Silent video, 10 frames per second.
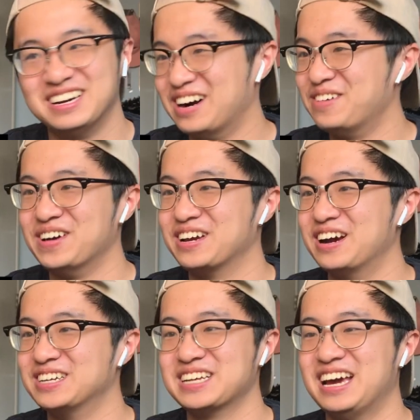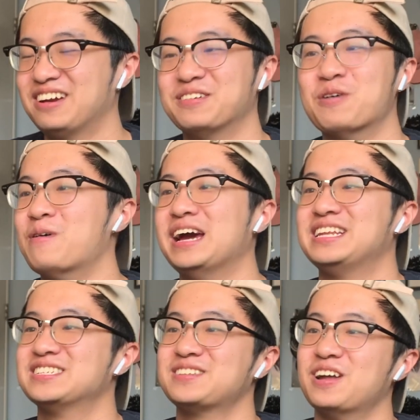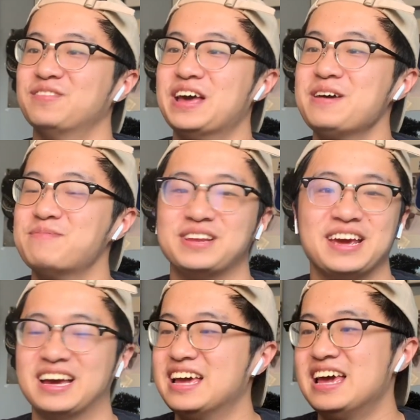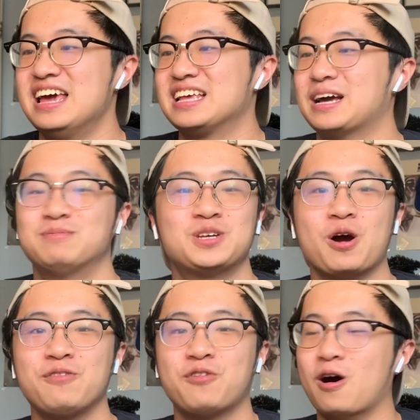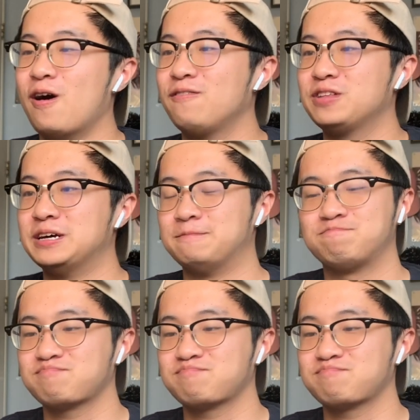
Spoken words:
Oh my gosh, I don't know why I just thought of that, but yeah. I'm sorry for all of the